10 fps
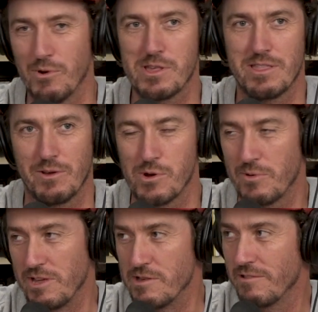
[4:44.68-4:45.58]
worst, is, the worst
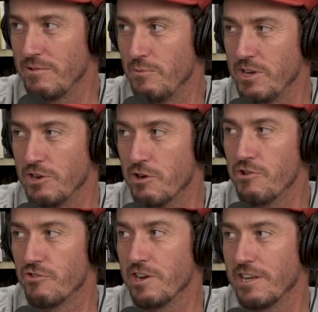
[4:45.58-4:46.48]
when you it's when you don't
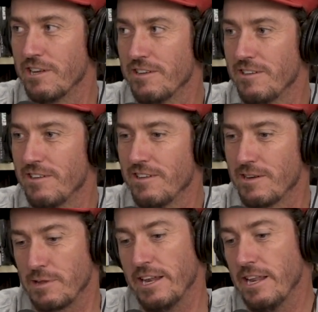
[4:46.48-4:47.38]
drink. Yeah,
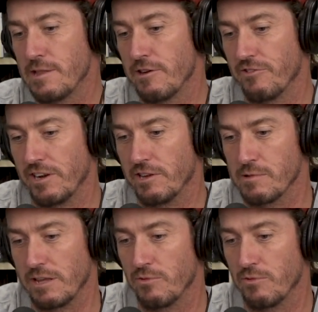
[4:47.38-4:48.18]
because I didn't start drinking until I was like